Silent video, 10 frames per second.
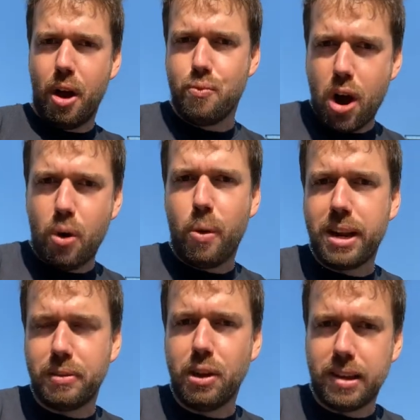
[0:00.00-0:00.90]
Railways
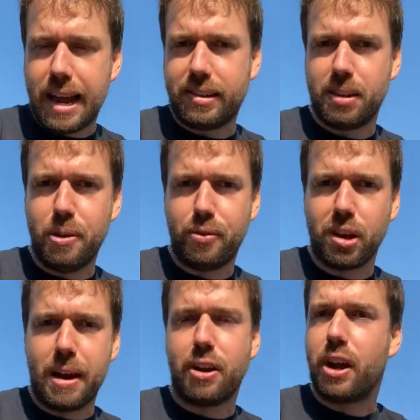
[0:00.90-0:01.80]
were used less to move goods
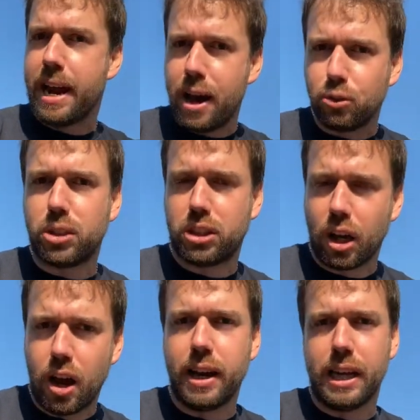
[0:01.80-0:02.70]
around, canals were
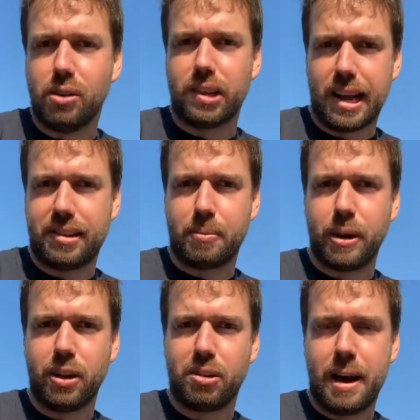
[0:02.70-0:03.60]
certainly used less to bring
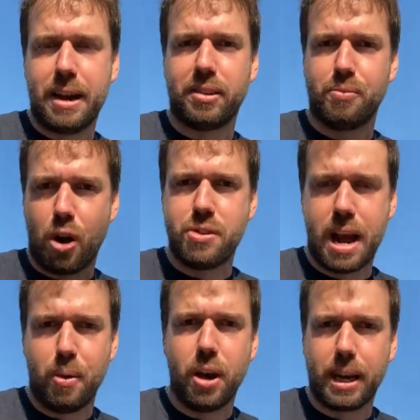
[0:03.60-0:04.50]
goods around as the road
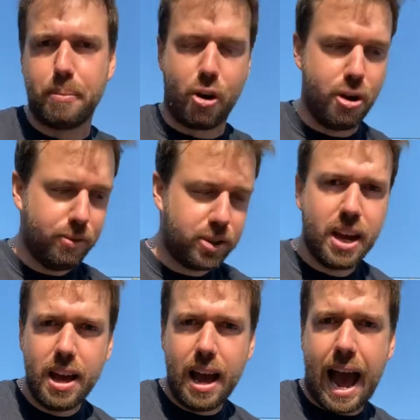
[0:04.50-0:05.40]
network improved,
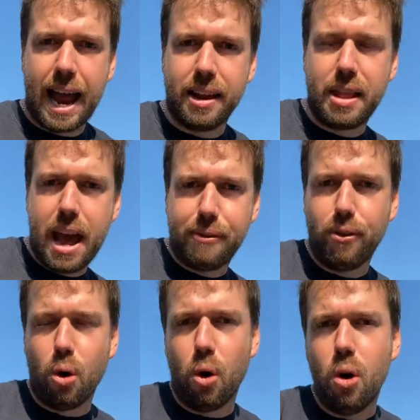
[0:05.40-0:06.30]
and
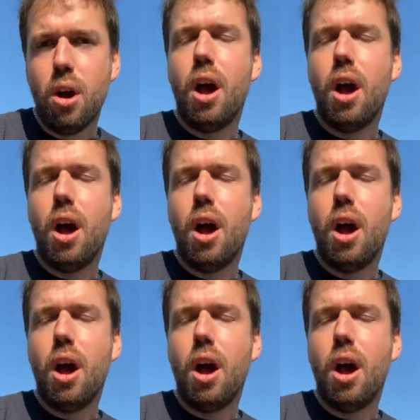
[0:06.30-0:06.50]
therefore